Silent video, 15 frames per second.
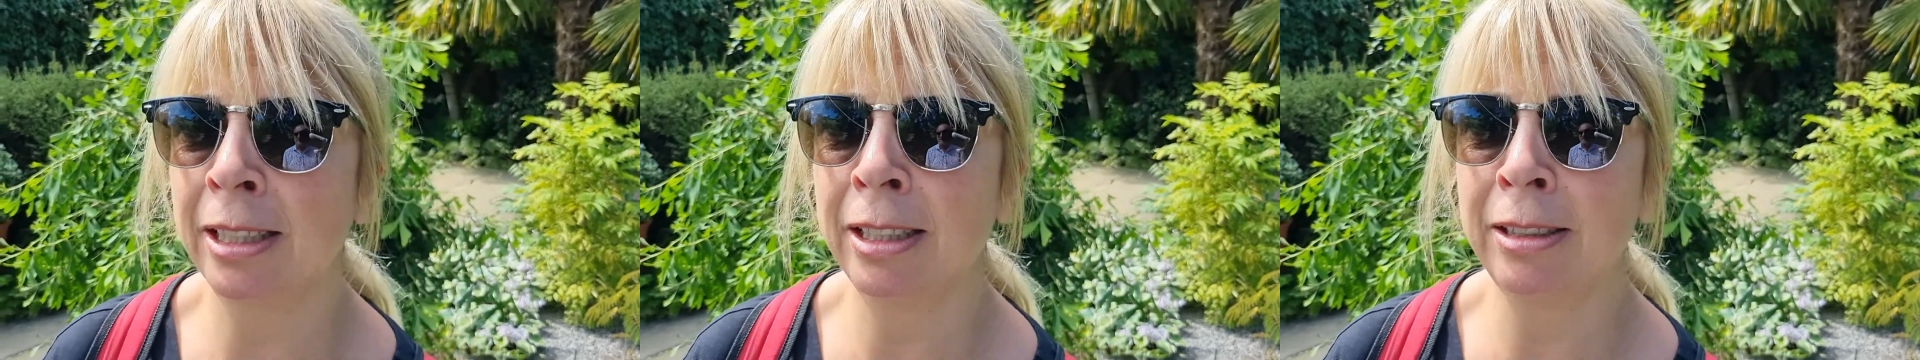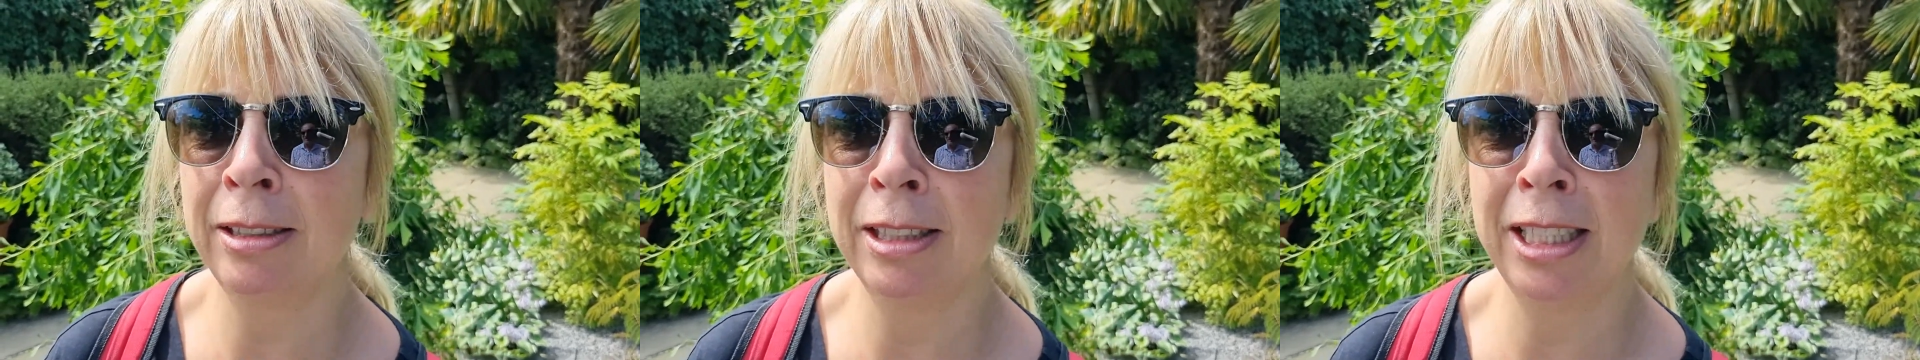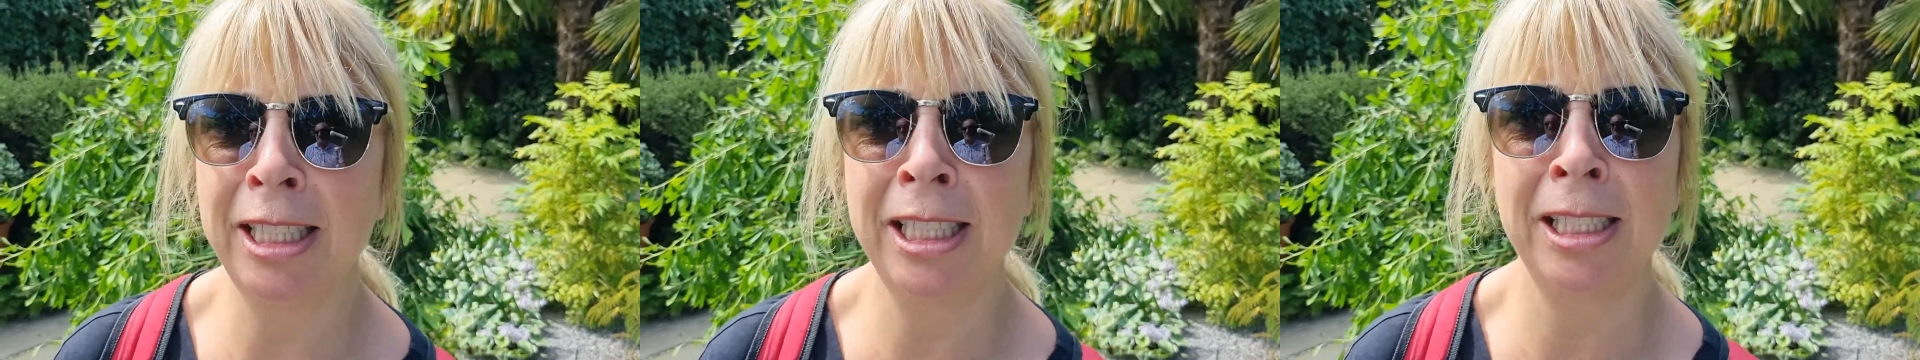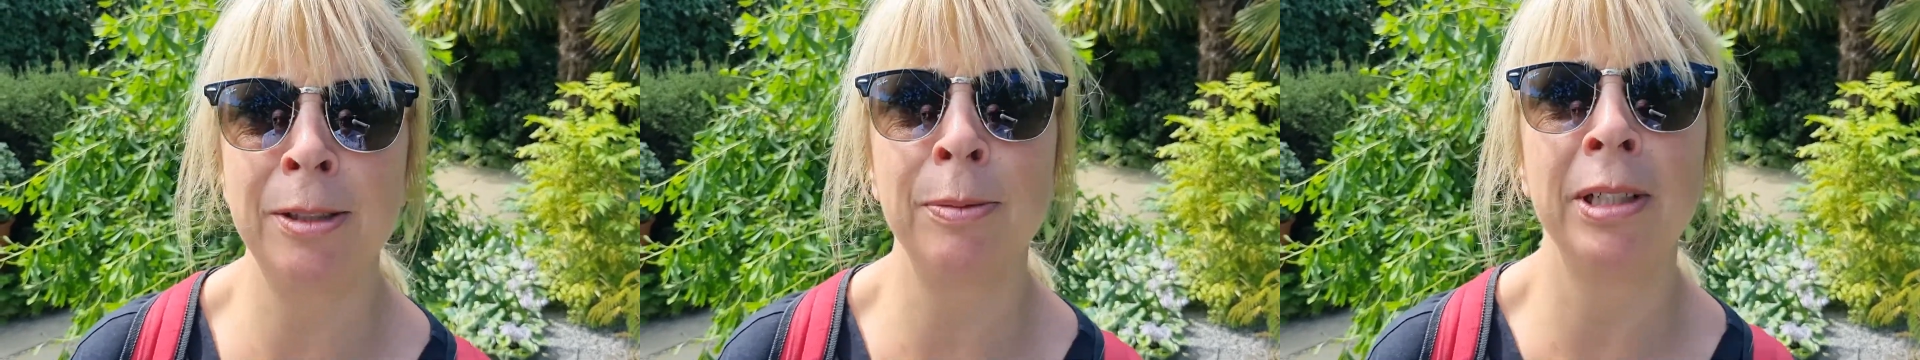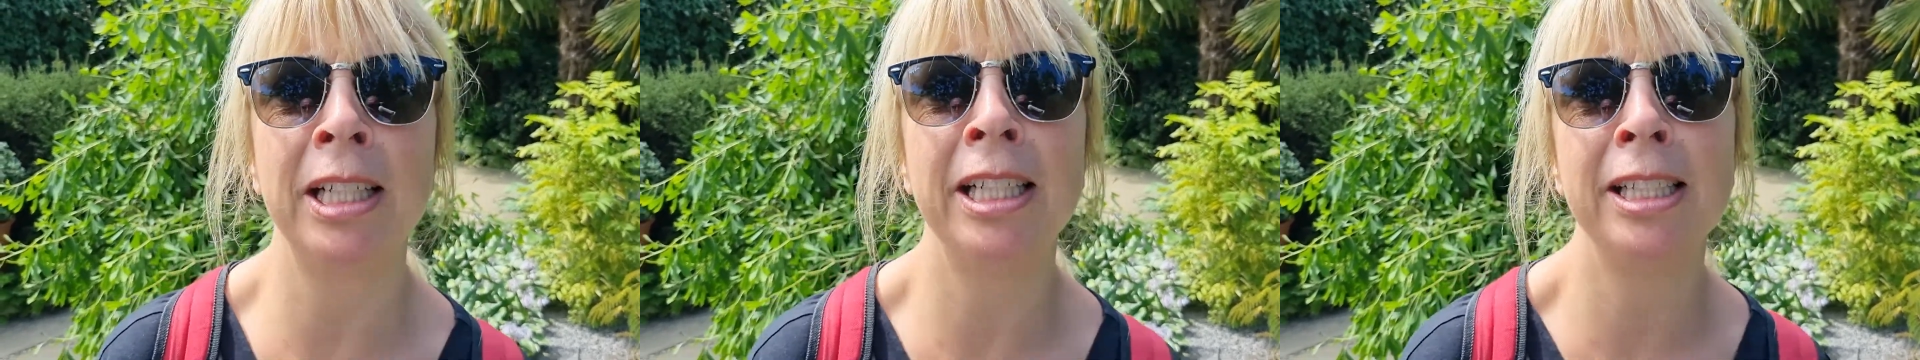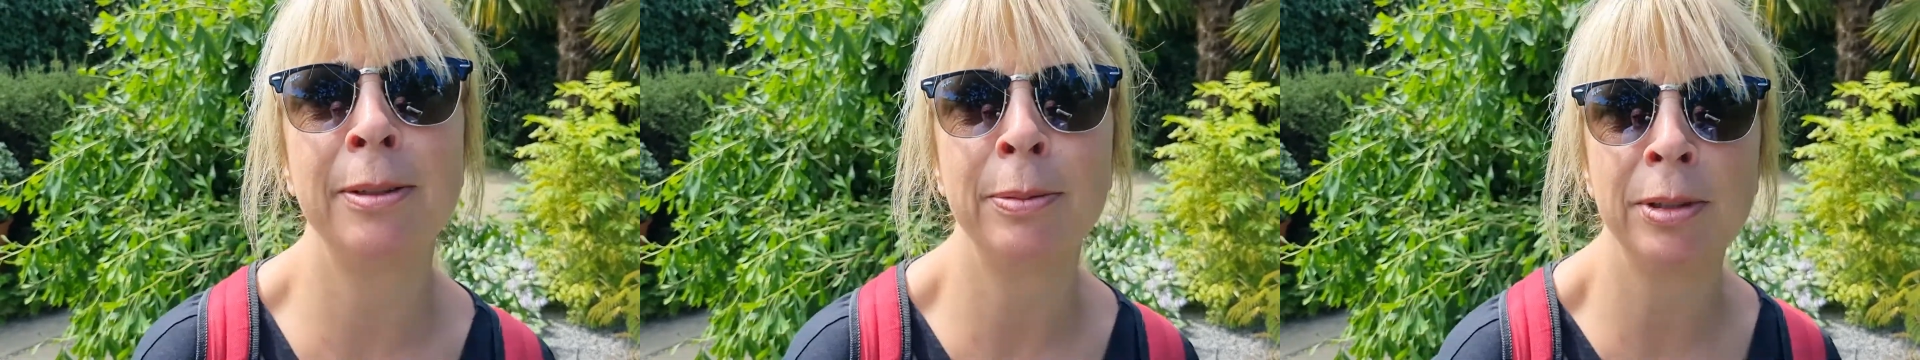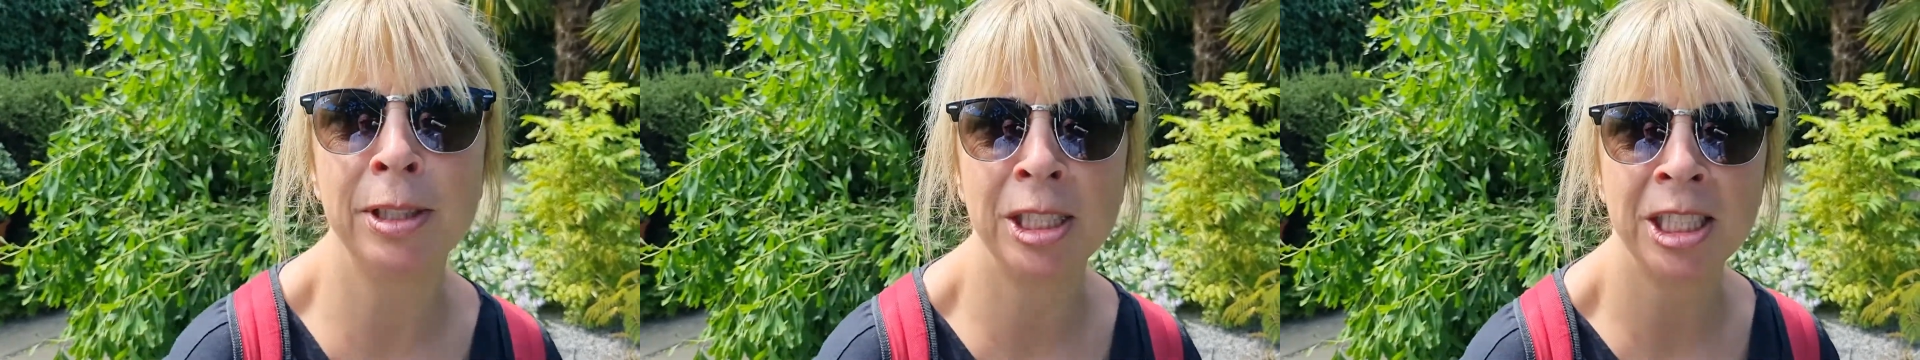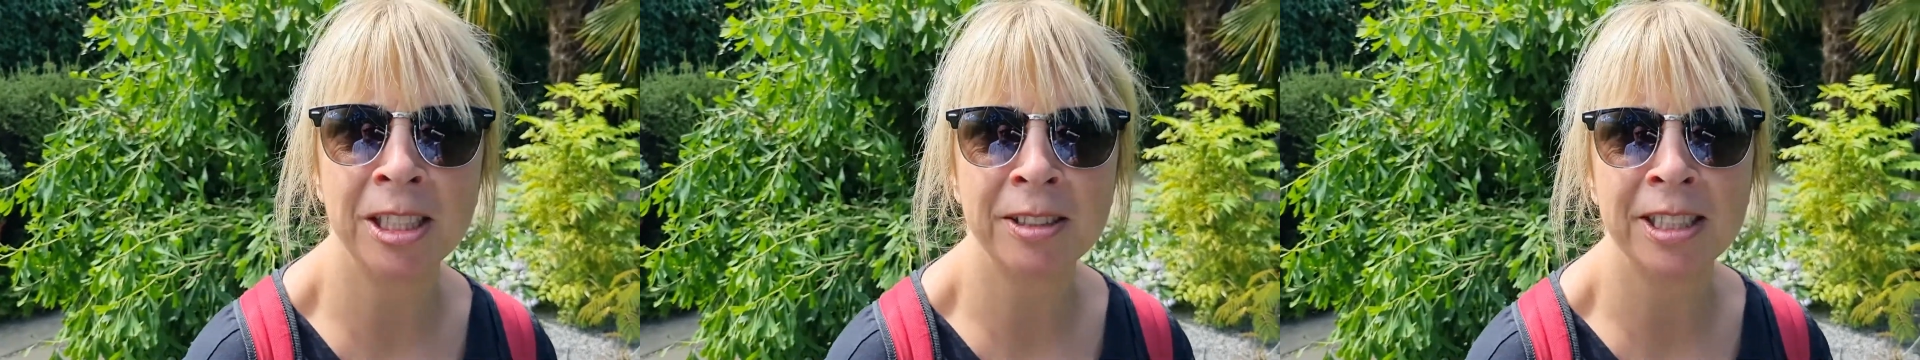It's just what they used to call at
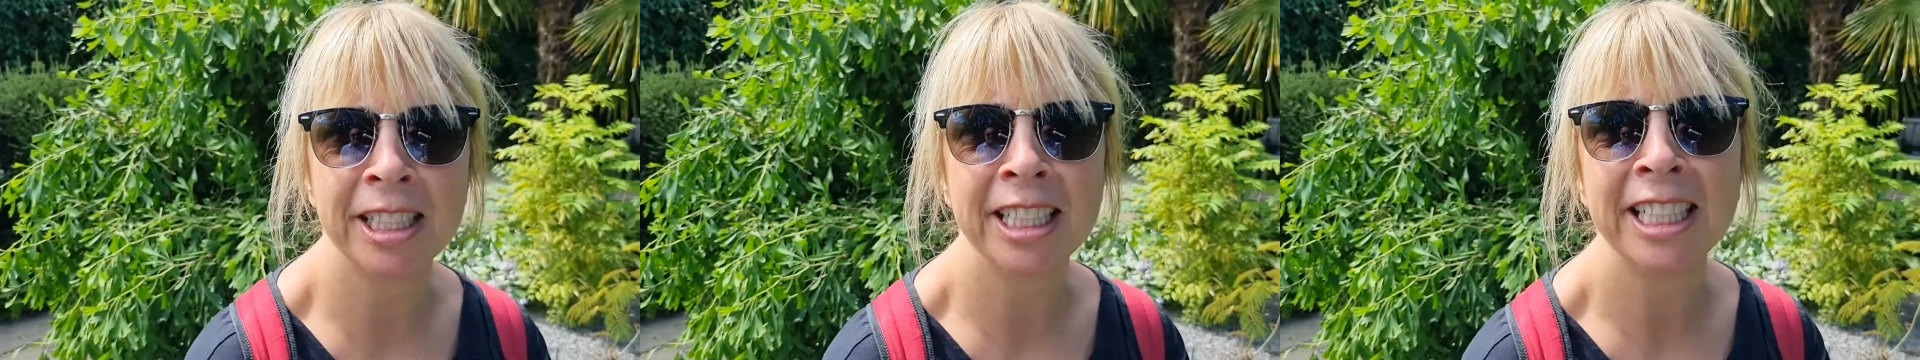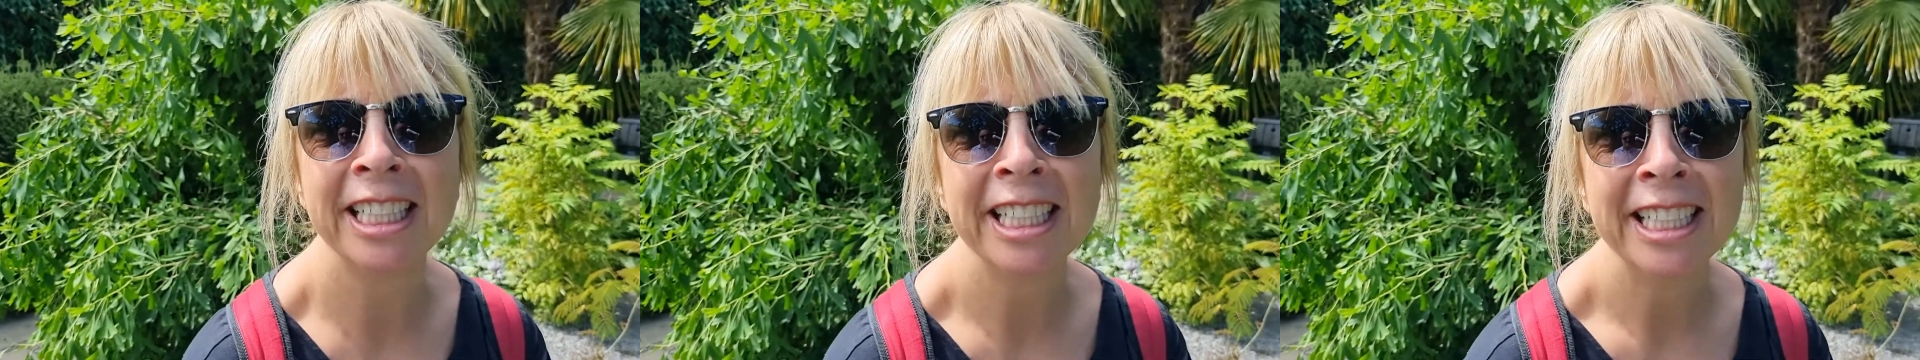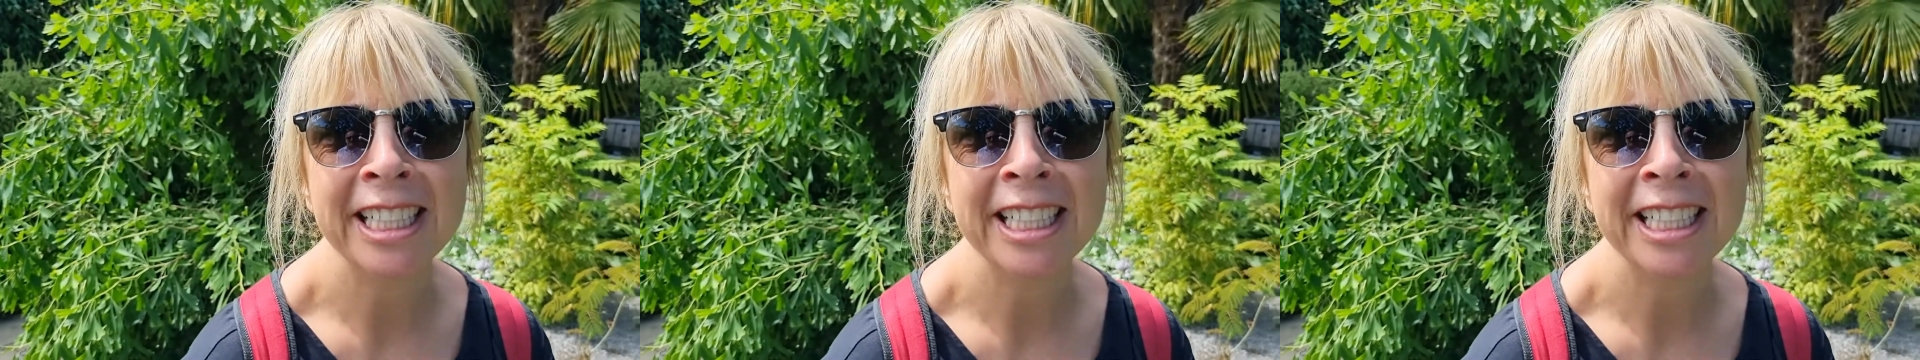Chelsea.